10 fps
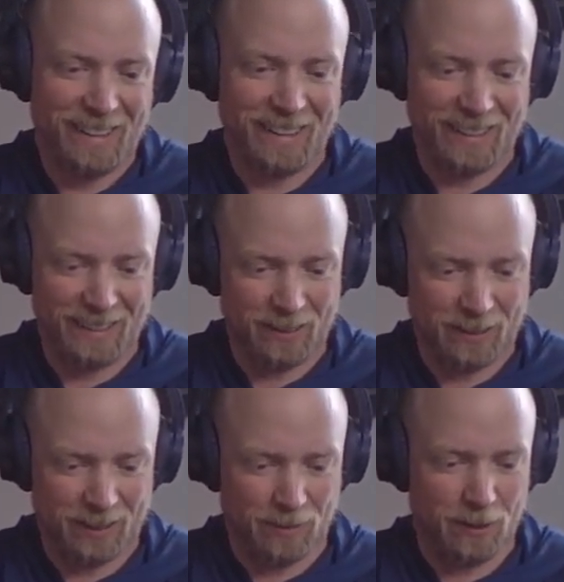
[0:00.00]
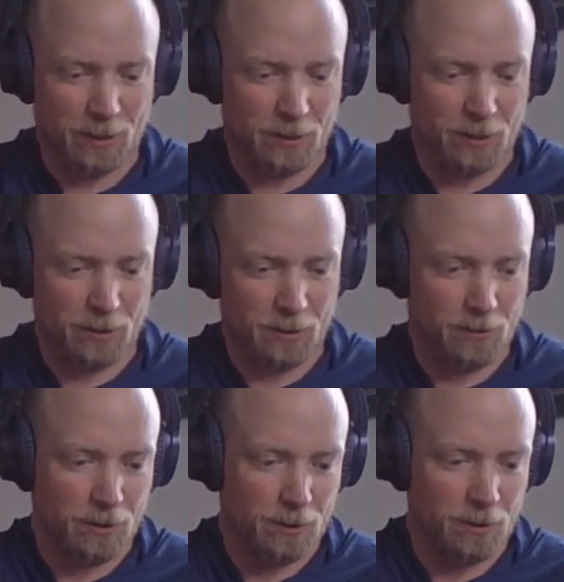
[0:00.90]
uh, something you should do
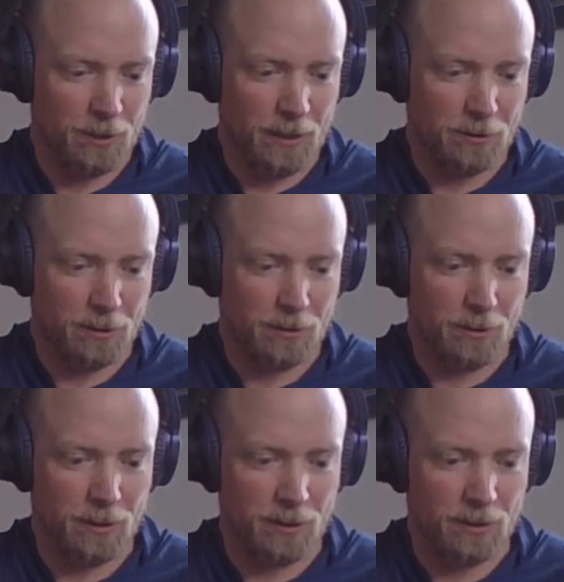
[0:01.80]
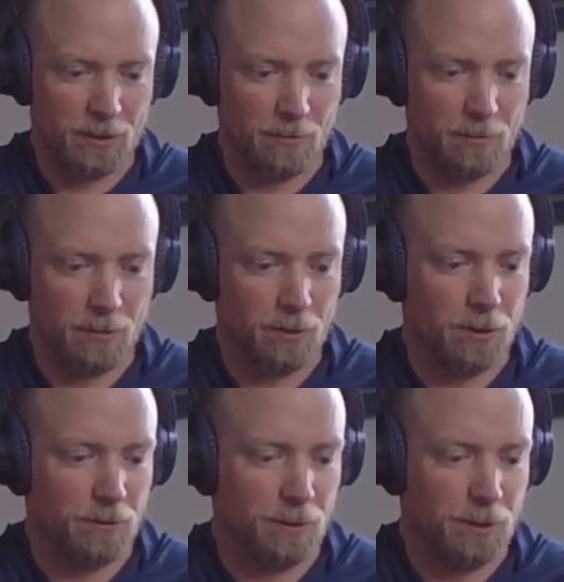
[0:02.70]
when you're doing a live stream is mute
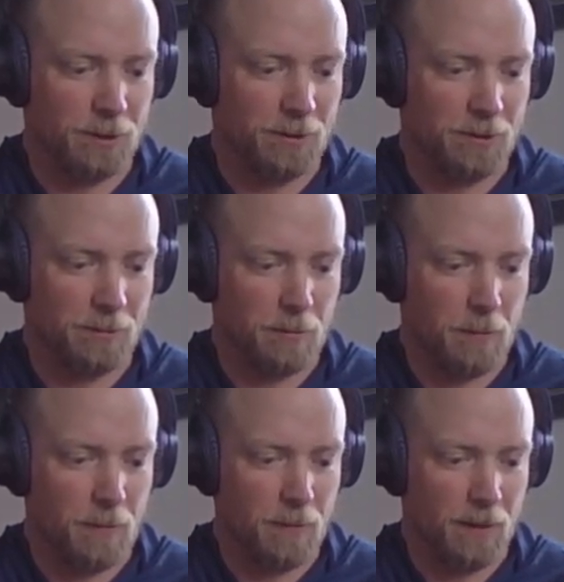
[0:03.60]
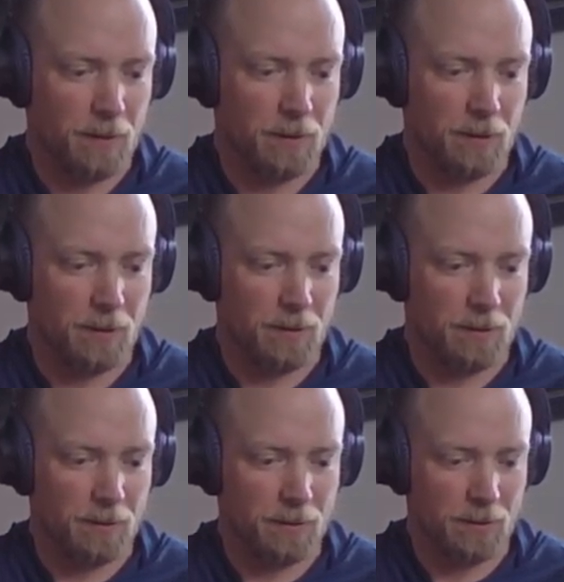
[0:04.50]
your phone. Oh, go,
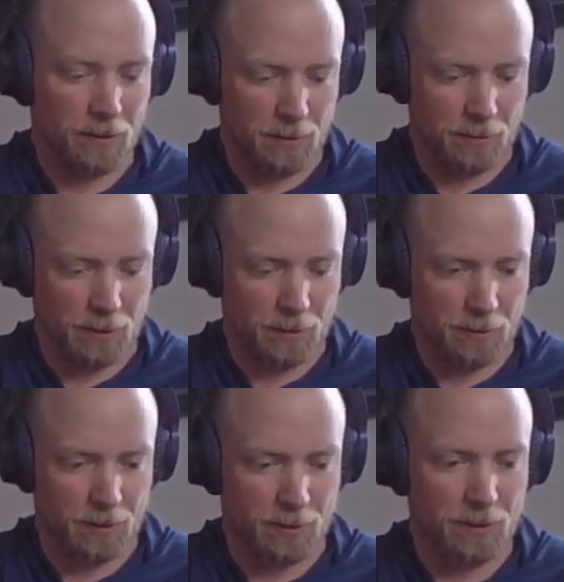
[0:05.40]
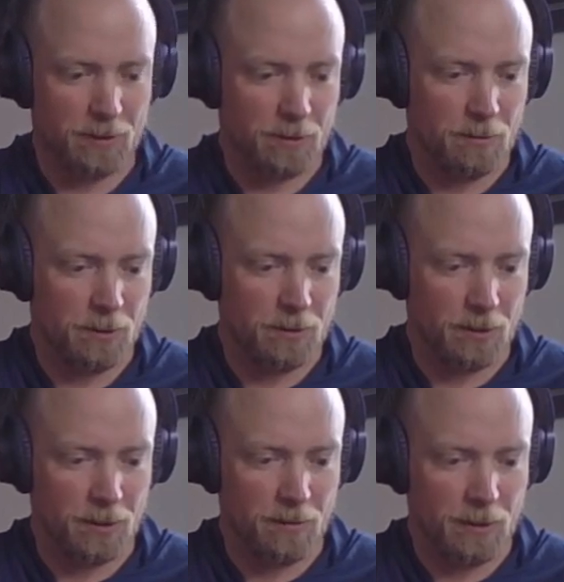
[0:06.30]
here we go. Turn this to mute.
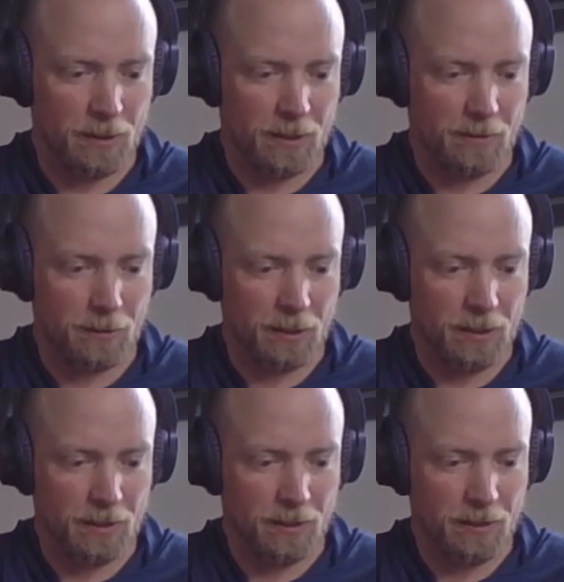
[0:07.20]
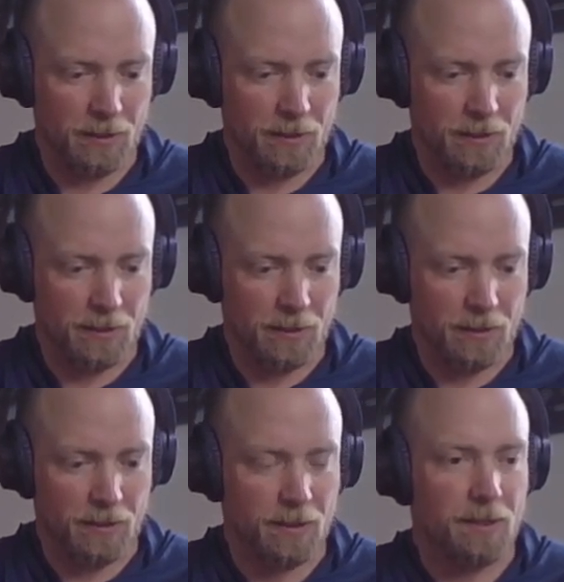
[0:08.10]
Sorry about that, everybody.
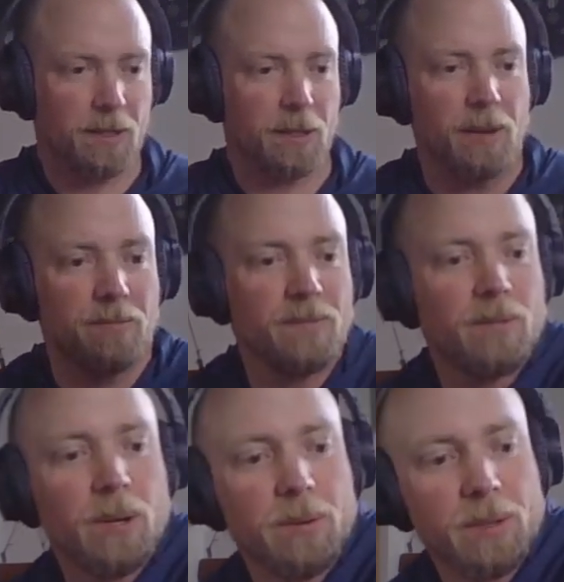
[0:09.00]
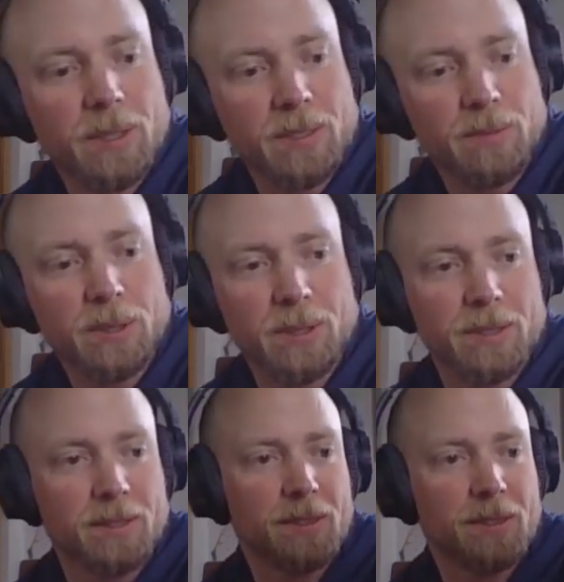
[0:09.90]
Okay, phone is muted.